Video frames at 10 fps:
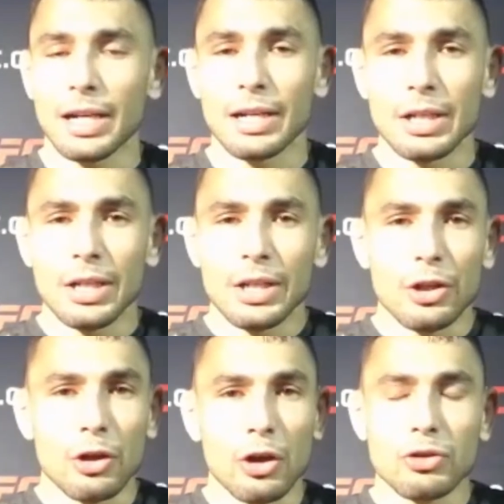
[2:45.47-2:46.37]
Uh,
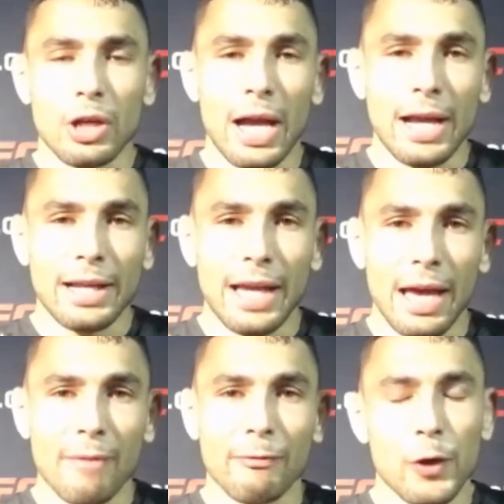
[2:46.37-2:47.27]
You know, so I
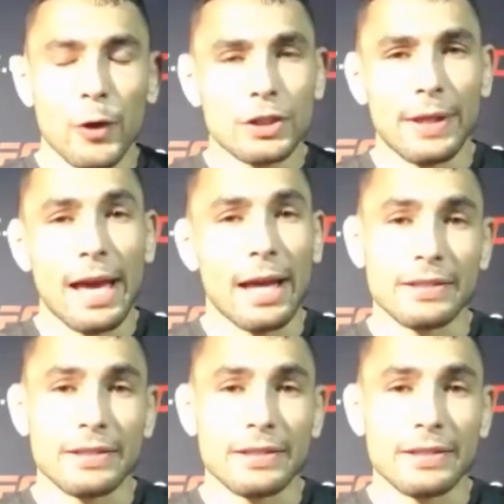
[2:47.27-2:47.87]
can't focus on that.